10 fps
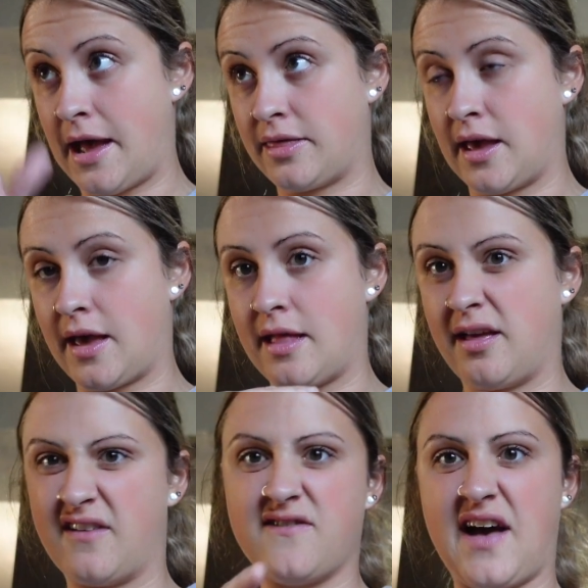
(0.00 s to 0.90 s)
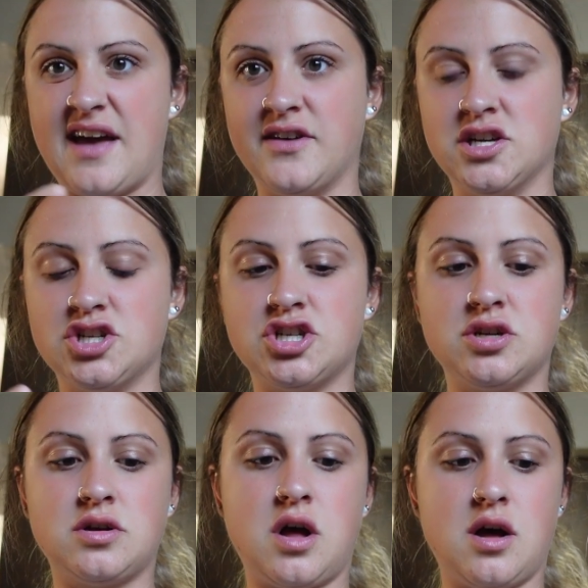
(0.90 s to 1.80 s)
I think, at like 5-ish.
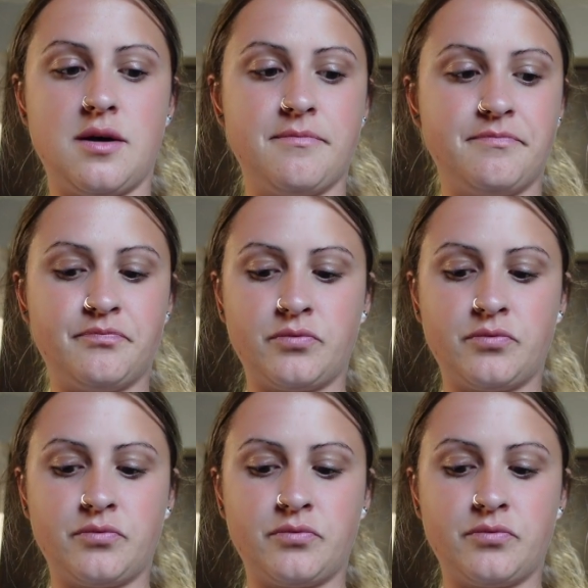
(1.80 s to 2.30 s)
Um.